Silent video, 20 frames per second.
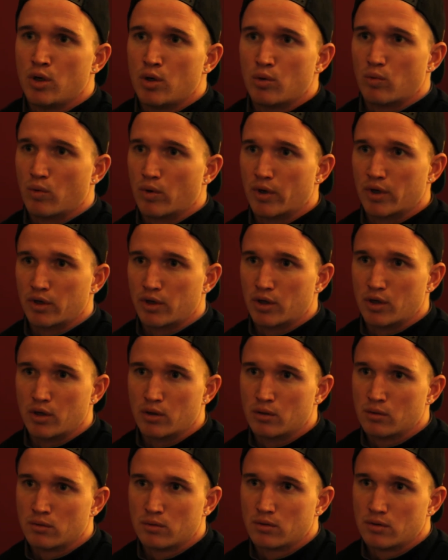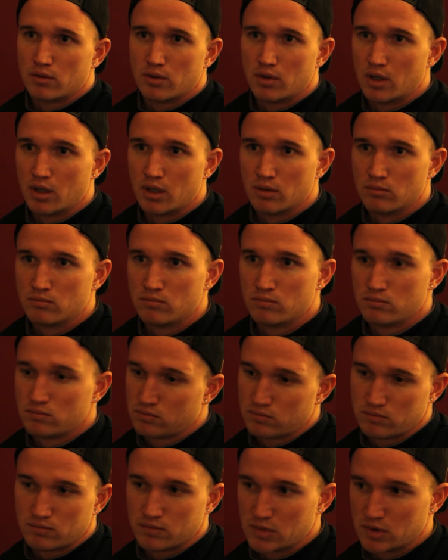we're going to go um,
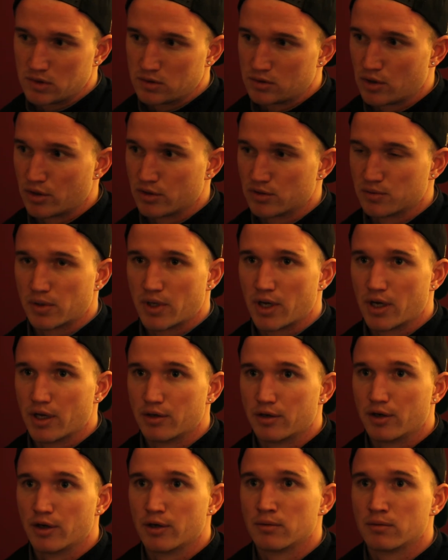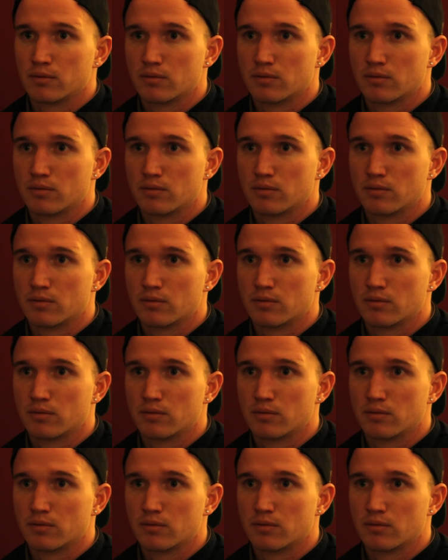as hard as we can, you know.